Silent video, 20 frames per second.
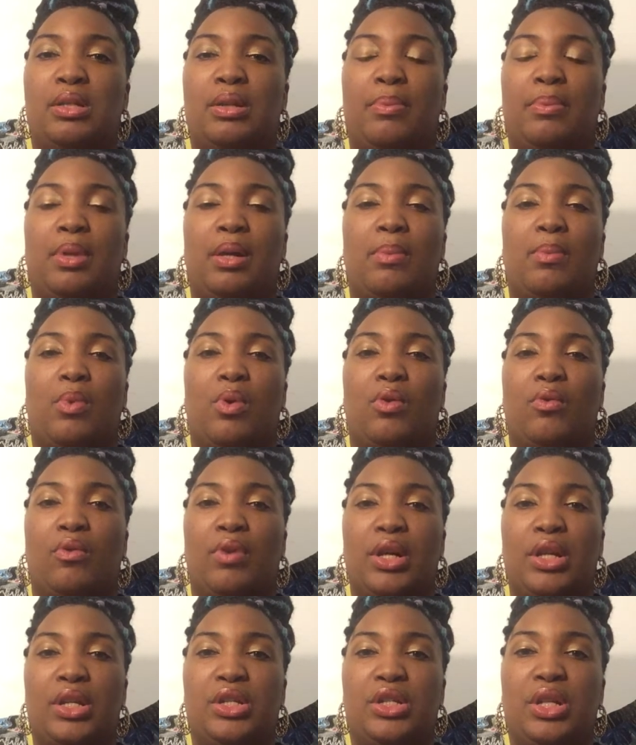something more
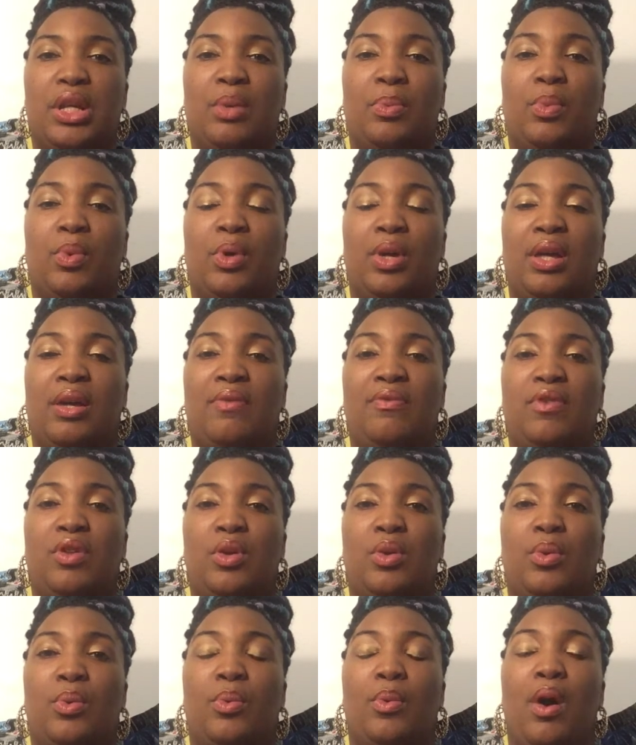rich, and will give
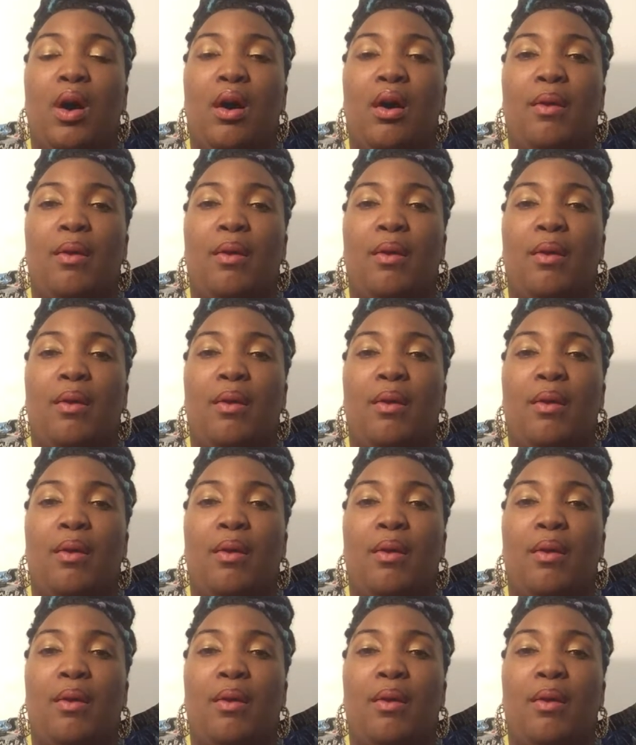you